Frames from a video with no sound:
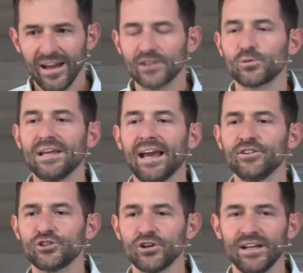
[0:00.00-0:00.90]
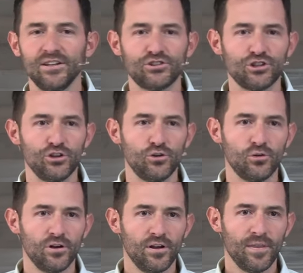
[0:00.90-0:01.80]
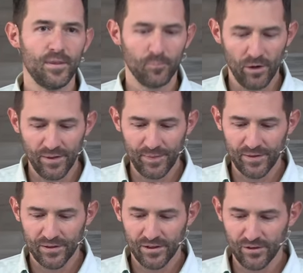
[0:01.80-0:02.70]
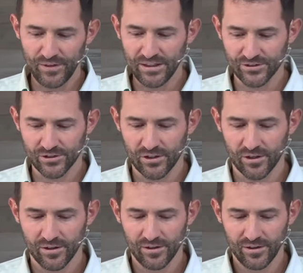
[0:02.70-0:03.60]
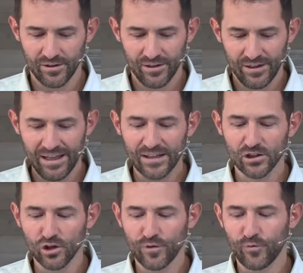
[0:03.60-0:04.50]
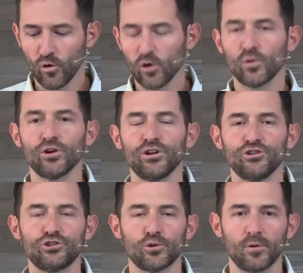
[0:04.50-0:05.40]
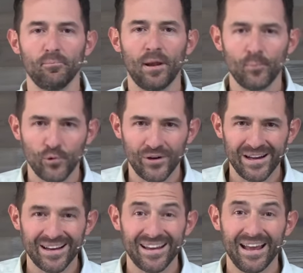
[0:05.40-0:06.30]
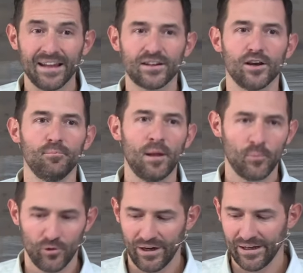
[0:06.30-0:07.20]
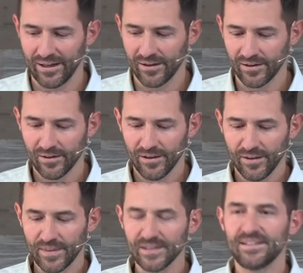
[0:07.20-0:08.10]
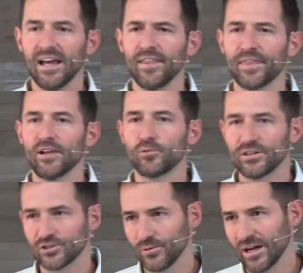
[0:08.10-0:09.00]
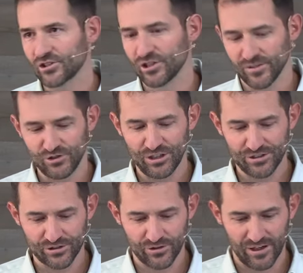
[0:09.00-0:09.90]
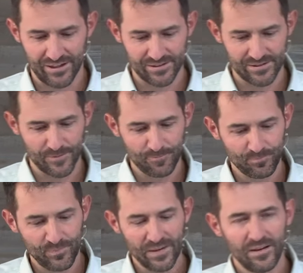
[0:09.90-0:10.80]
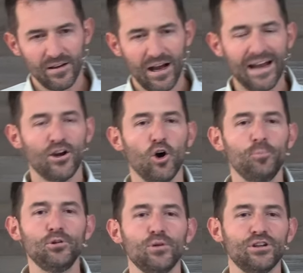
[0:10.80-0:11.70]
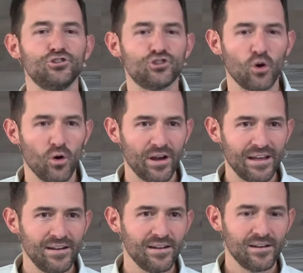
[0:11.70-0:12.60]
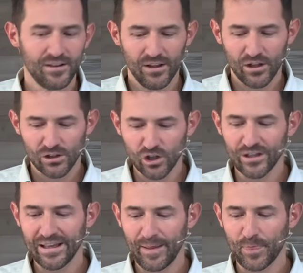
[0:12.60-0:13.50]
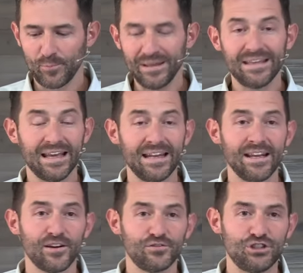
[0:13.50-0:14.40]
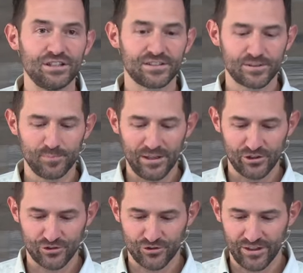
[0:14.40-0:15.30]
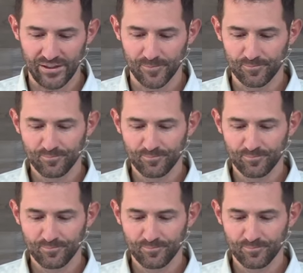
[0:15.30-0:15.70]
As we enter into the month of Easter and look forward to remembering and commemorating the death and resurrection of Jesus Christ, I hope you enjoyed looking at the beginning of Jesus' ministry